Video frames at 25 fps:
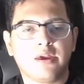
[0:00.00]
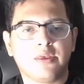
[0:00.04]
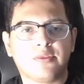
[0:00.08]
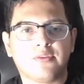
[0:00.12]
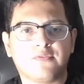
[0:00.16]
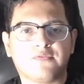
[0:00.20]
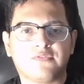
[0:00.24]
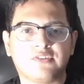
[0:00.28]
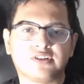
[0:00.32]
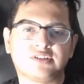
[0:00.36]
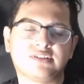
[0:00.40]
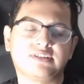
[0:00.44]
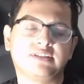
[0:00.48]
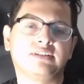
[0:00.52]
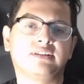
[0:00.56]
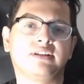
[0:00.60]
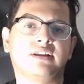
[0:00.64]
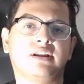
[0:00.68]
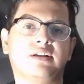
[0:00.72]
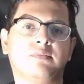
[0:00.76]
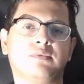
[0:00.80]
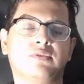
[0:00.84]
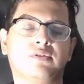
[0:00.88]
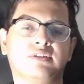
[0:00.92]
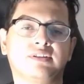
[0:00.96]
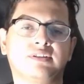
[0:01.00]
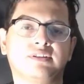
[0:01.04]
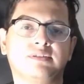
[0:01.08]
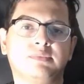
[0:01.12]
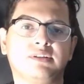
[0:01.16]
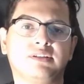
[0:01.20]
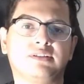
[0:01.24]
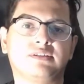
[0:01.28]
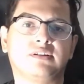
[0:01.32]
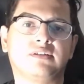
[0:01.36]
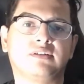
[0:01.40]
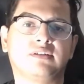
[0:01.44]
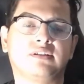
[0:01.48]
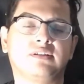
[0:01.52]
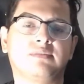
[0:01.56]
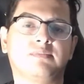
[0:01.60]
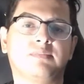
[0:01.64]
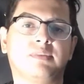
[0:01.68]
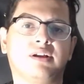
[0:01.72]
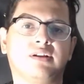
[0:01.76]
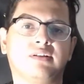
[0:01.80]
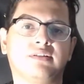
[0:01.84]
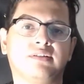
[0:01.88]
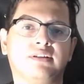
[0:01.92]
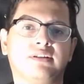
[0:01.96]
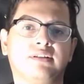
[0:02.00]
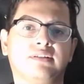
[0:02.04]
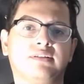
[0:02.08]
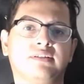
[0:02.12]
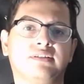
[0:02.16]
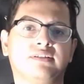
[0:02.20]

The first thing that I'm going to be talking about in